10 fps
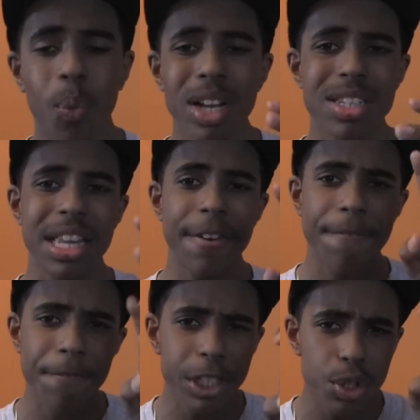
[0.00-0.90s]
was the
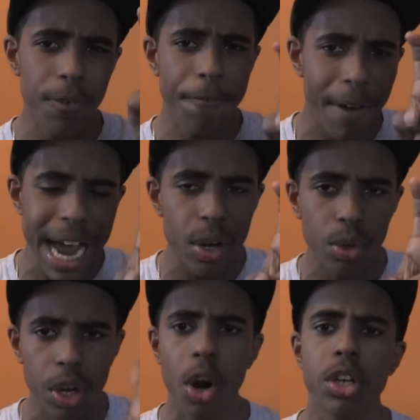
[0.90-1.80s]
official final
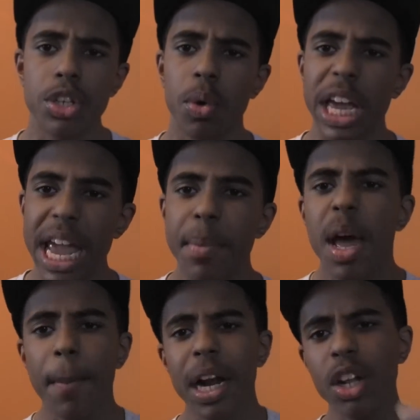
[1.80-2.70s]
Naruto game,
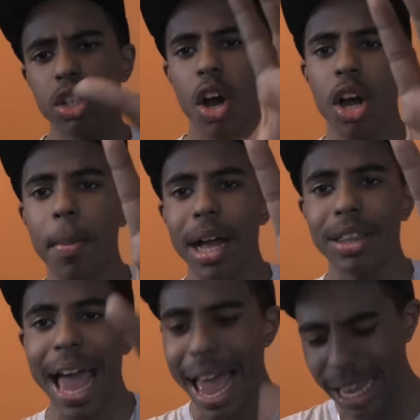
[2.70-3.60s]
but I'll talk
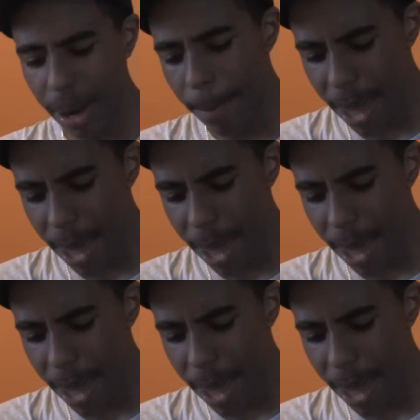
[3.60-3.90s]
about that in a